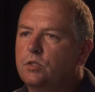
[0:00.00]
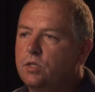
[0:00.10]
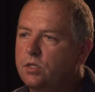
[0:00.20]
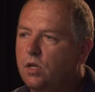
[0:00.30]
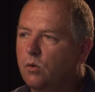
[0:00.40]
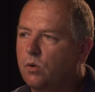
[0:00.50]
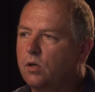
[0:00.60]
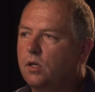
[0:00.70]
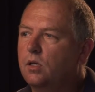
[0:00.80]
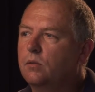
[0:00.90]
She's still
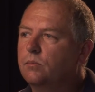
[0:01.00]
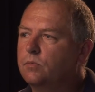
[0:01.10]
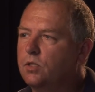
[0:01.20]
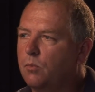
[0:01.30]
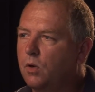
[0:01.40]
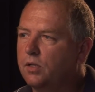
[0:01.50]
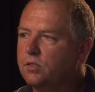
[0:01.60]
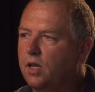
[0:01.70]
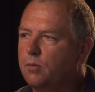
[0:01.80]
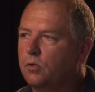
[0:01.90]
working,
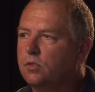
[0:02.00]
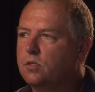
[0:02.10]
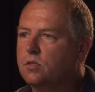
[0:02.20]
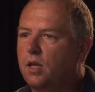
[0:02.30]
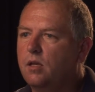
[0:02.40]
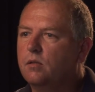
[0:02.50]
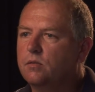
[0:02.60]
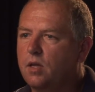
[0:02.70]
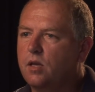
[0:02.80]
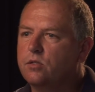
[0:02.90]
somewhat stable. It's a
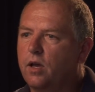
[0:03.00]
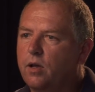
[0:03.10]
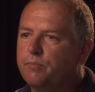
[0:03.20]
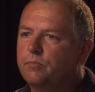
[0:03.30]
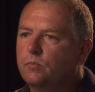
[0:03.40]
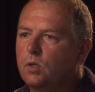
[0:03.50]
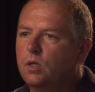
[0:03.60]
state job.